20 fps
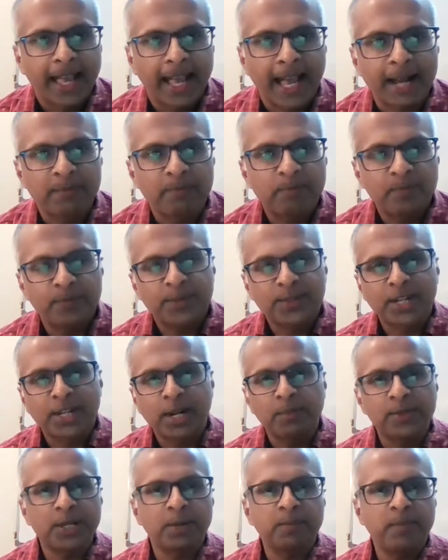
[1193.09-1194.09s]
And
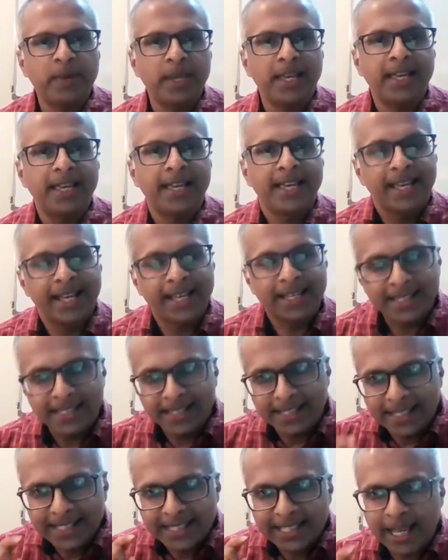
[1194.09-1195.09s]
scripture B is
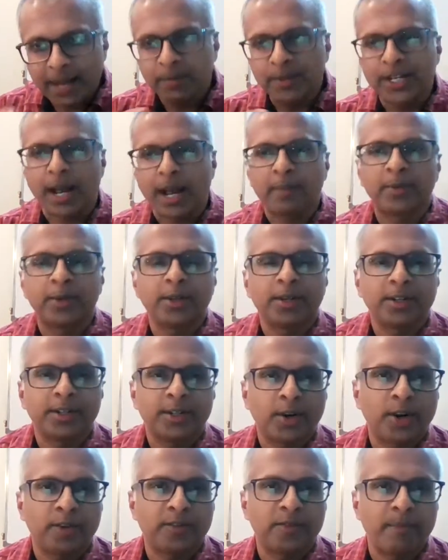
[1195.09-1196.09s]
in the same chapter
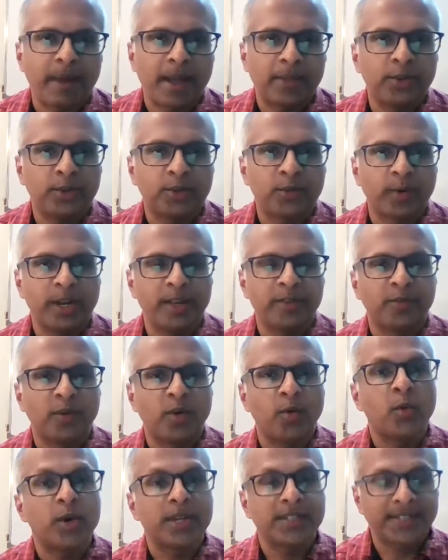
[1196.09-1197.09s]
of Matthew
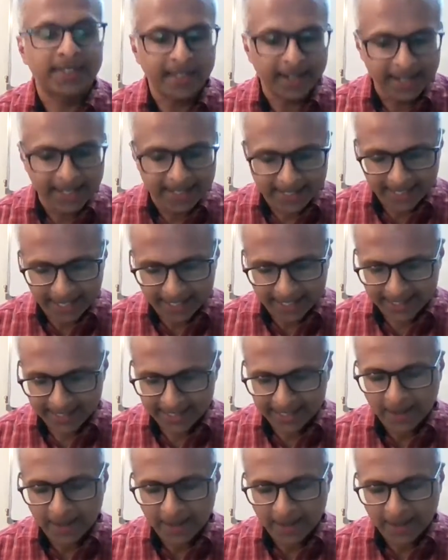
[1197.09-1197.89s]
24, verse 36.